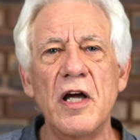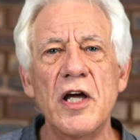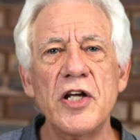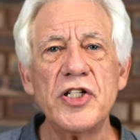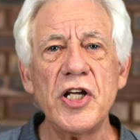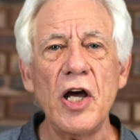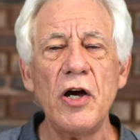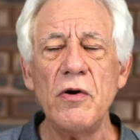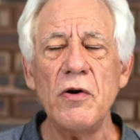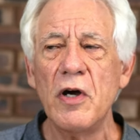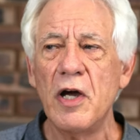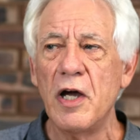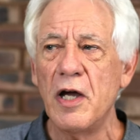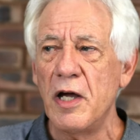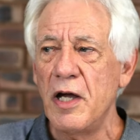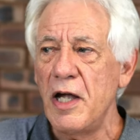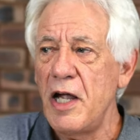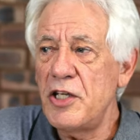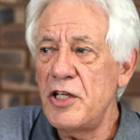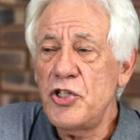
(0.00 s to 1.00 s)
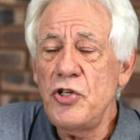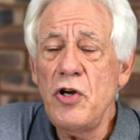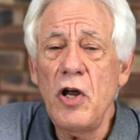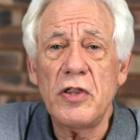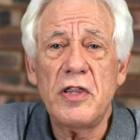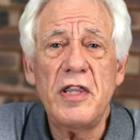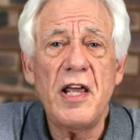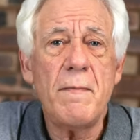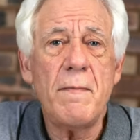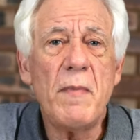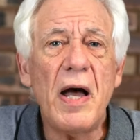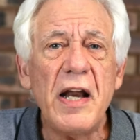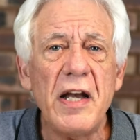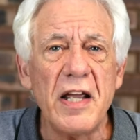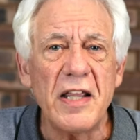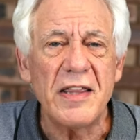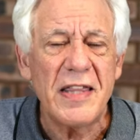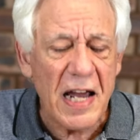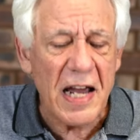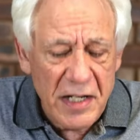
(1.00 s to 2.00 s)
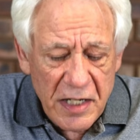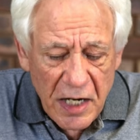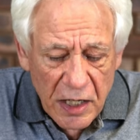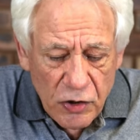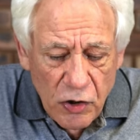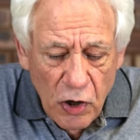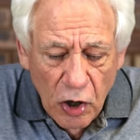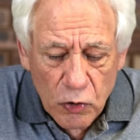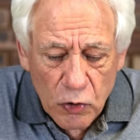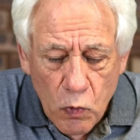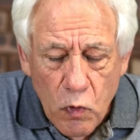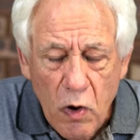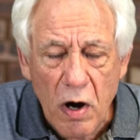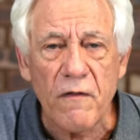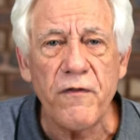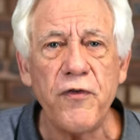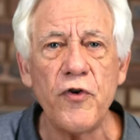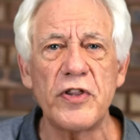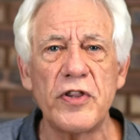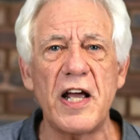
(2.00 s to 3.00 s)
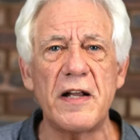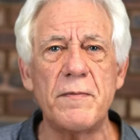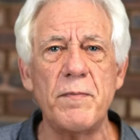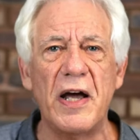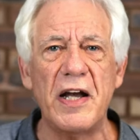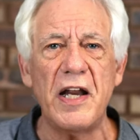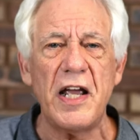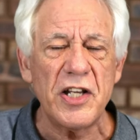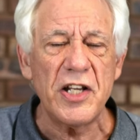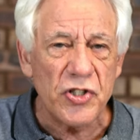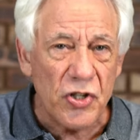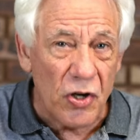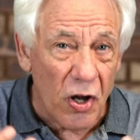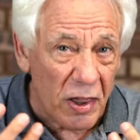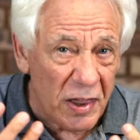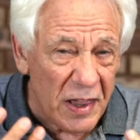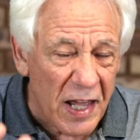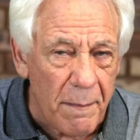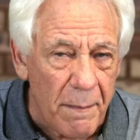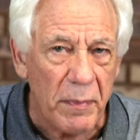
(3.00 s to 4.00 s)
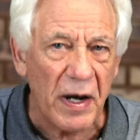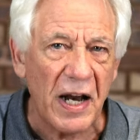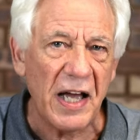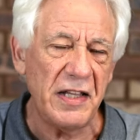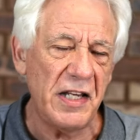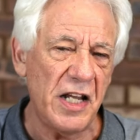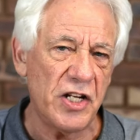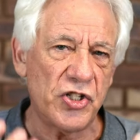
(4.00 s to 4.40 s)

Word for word: So it's not their money. They did not work for that money. It's not their blood.